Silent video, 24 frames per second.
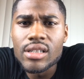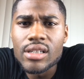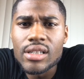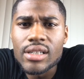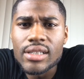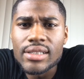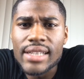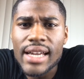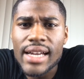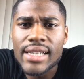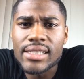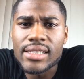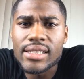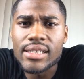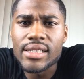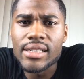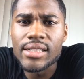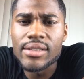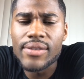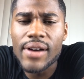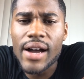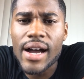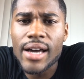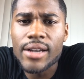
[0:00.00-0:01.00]
That's
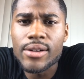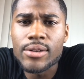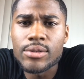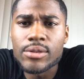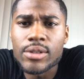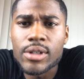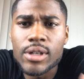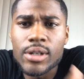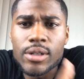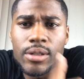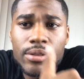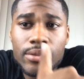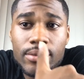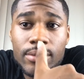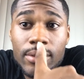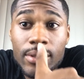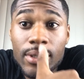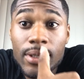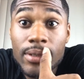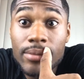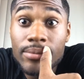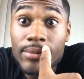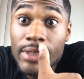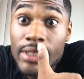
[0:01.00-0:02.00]
tough. I don't know.
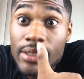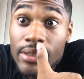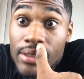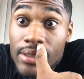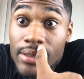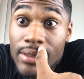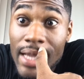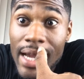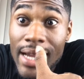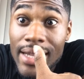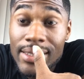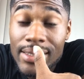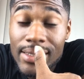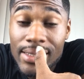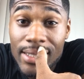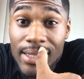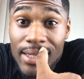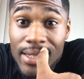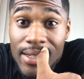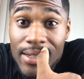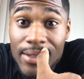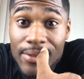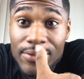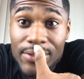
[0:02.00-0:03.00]
That's
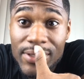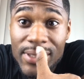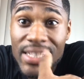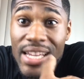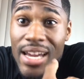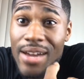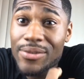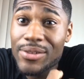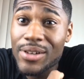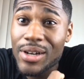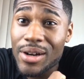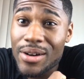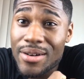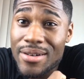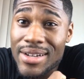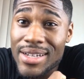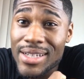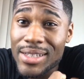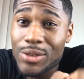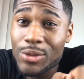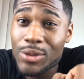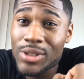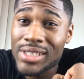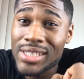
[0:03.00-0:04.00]
tough. Steph Curry,
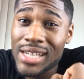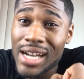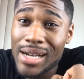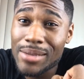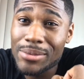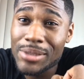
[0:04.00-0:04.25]
3-time